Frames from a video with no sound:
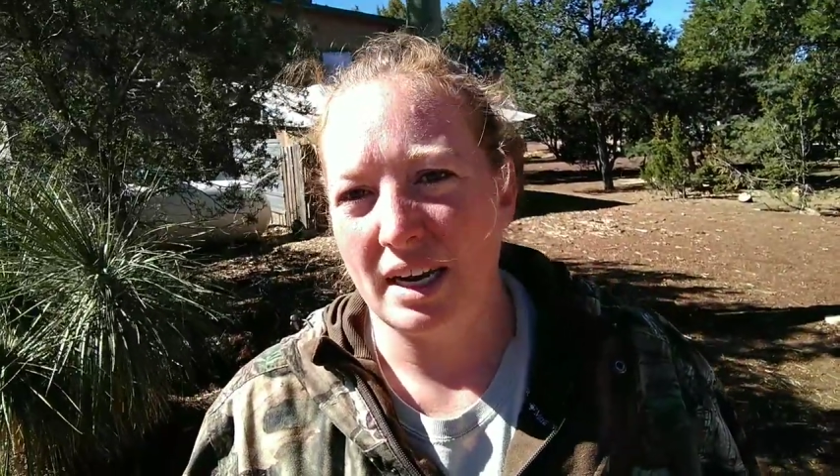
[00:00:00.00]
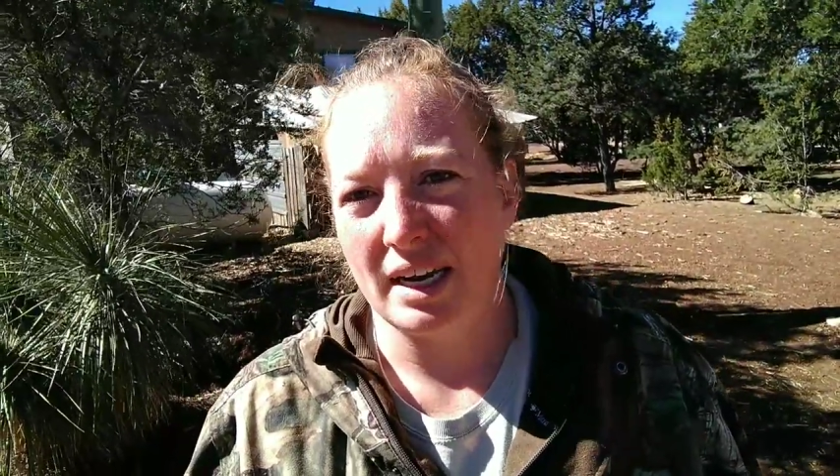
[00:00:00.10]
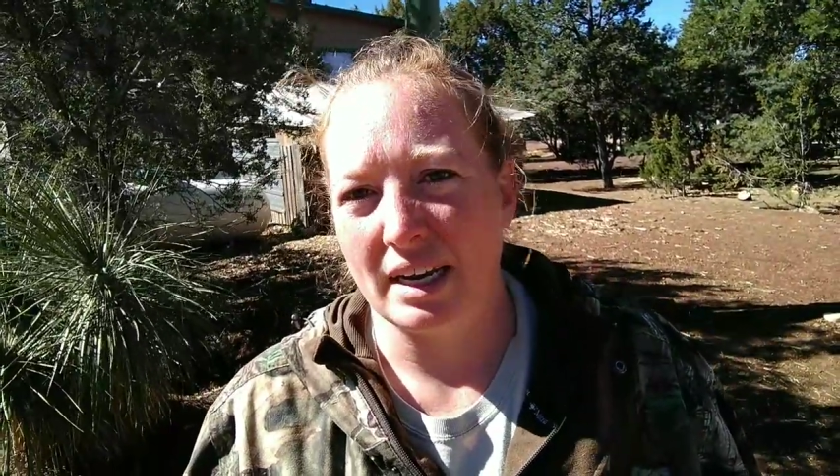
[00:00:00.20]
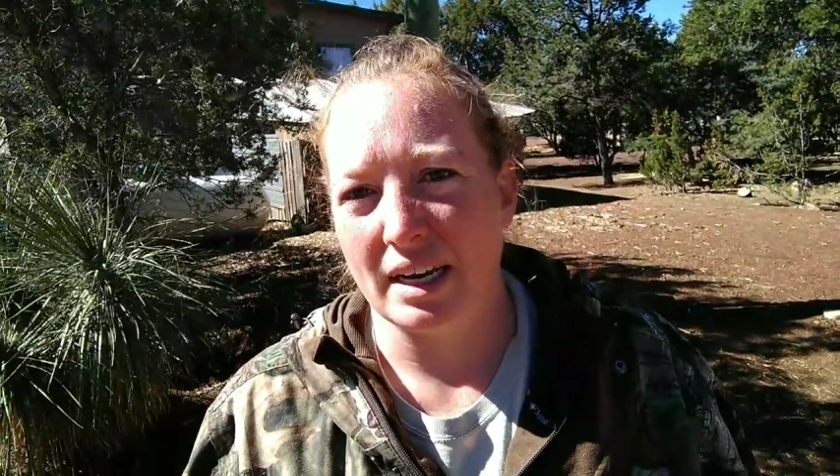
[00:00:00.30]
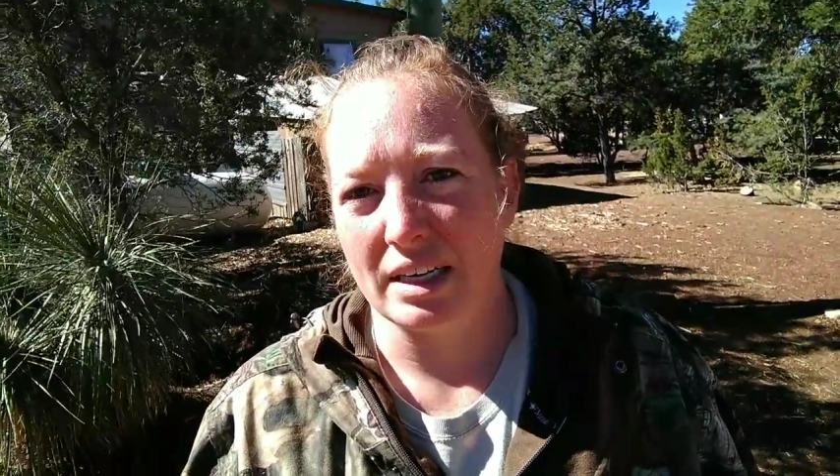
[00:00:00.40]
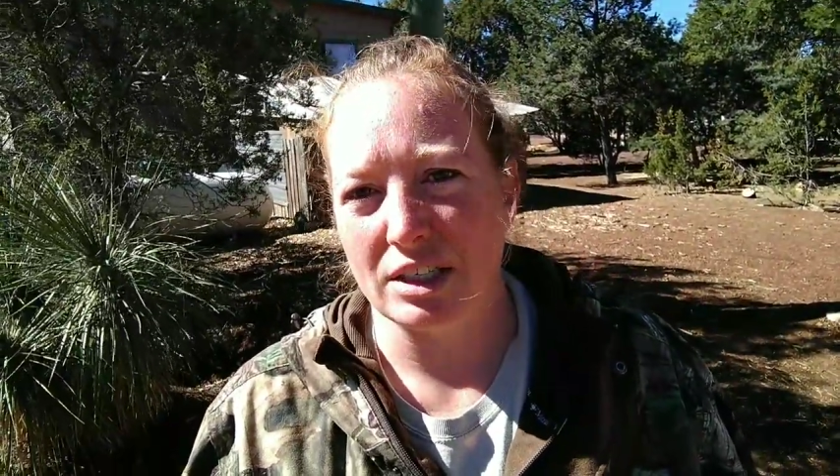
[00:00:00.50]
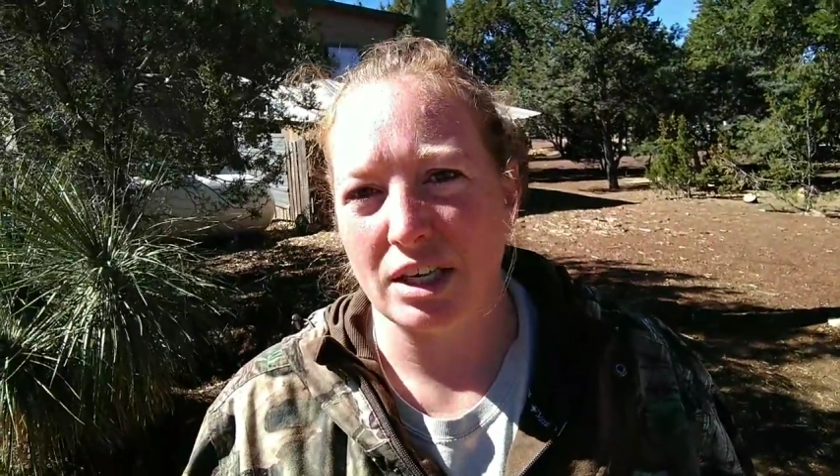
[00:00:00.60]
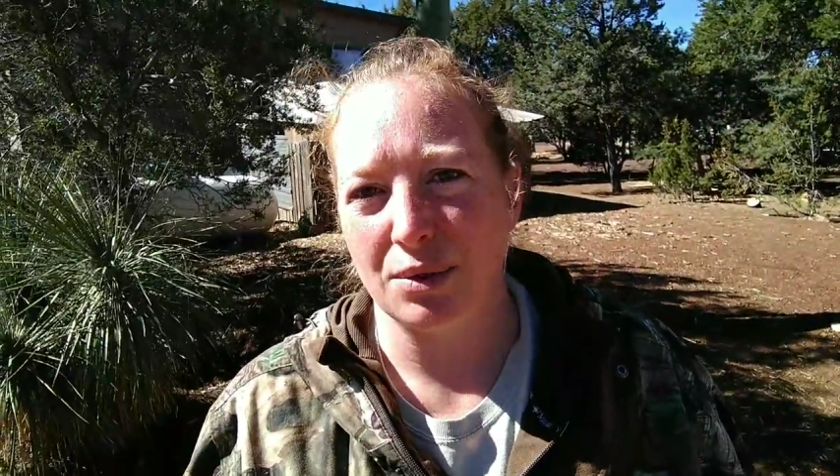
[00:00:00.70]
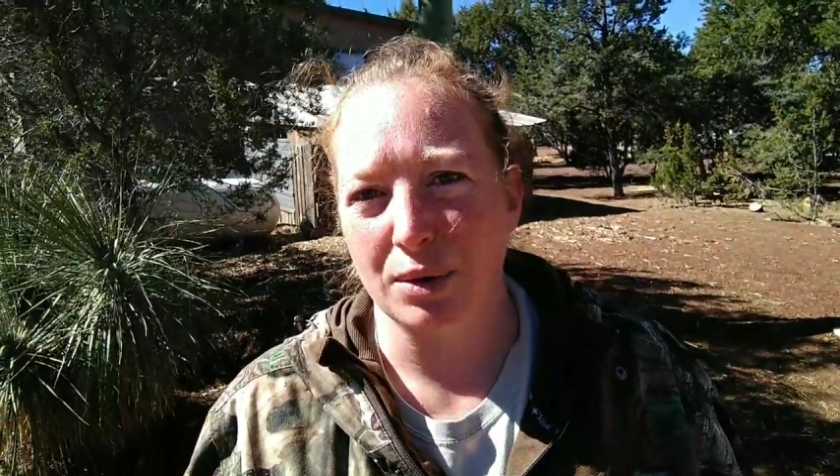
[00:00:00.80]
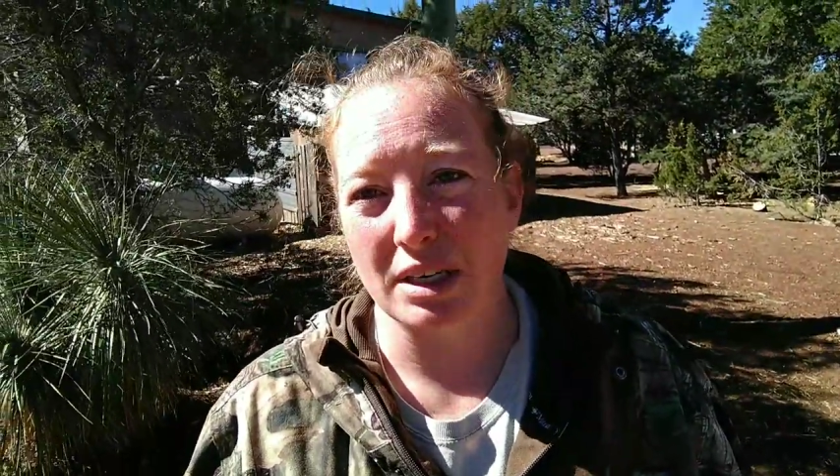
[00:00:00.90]
and
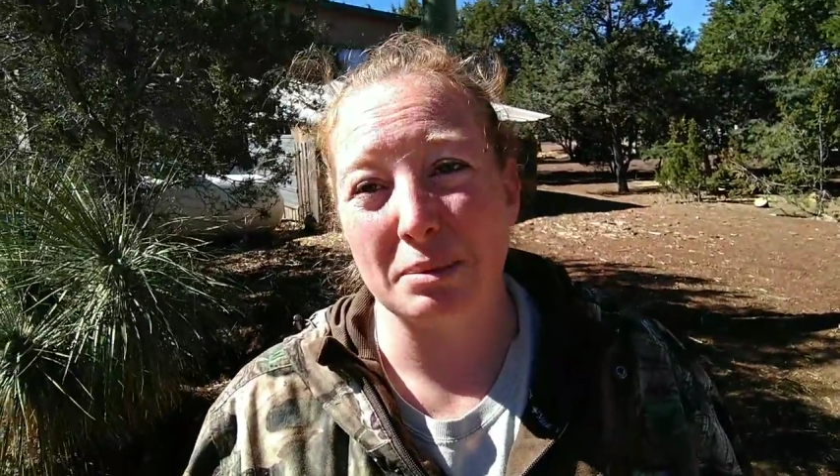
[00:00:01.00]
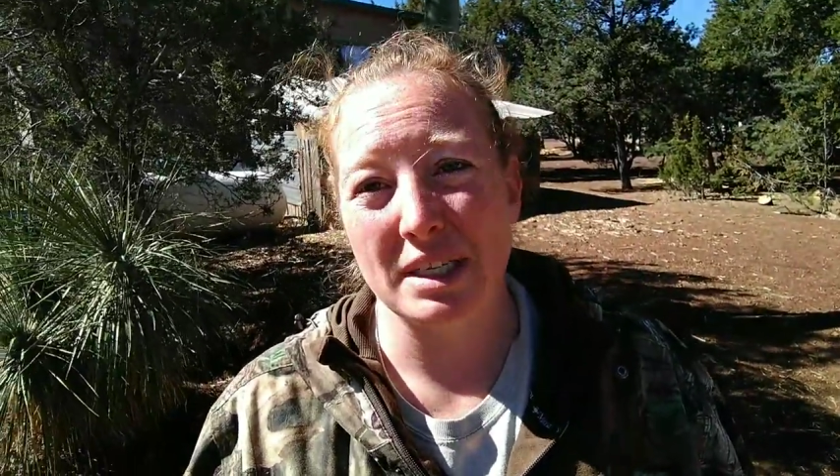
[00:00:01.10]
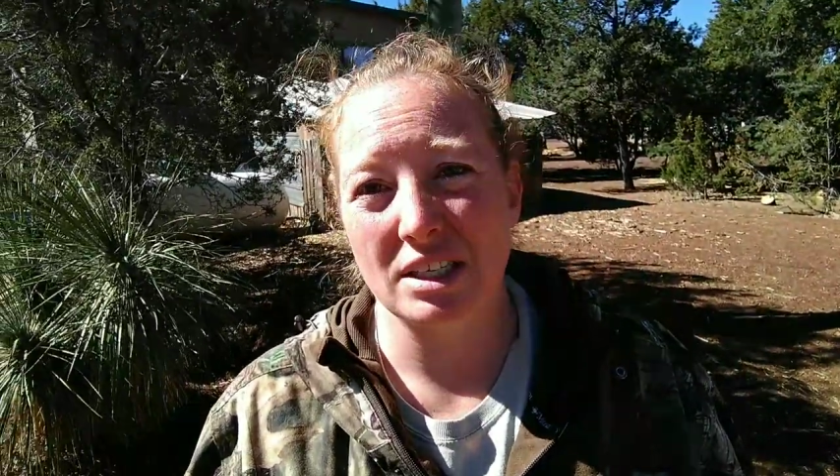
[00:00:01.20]
we're going to be